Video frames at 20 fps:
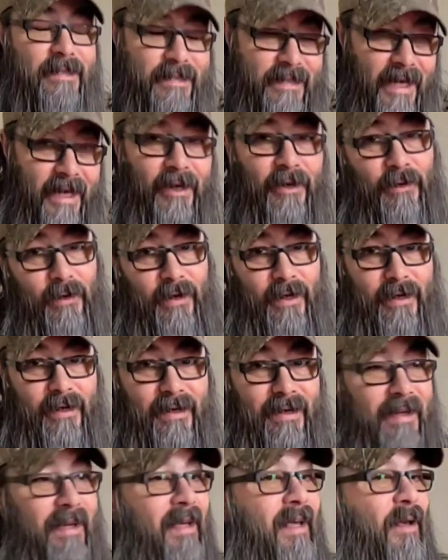Dead
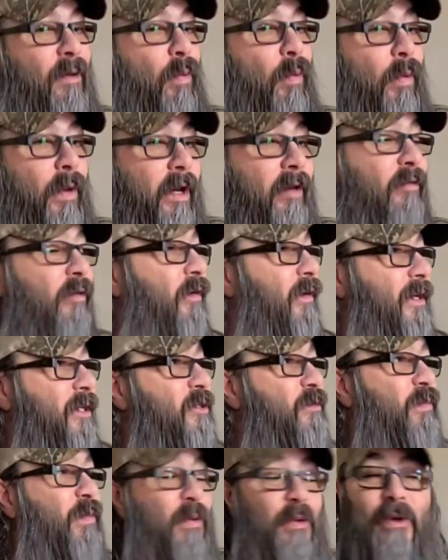on. Whatever
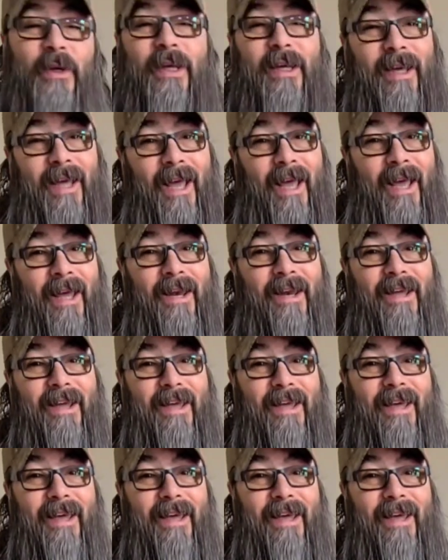it's pointing at,